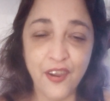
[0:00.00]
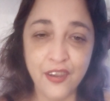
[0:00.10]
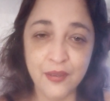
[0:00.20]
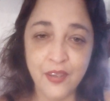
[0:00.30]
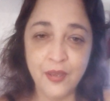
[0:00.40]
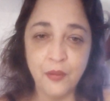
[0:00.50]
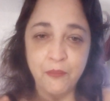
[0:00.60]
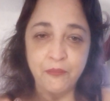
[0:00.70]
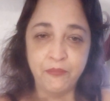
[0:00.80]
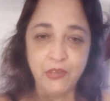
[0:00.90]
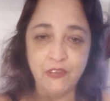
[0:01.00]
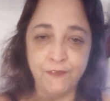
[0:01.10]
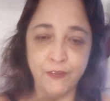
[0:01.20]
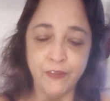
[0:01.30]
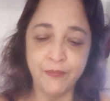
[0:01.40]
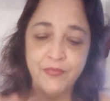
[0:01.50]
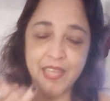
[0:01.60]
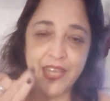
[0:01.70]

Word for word: are beautiful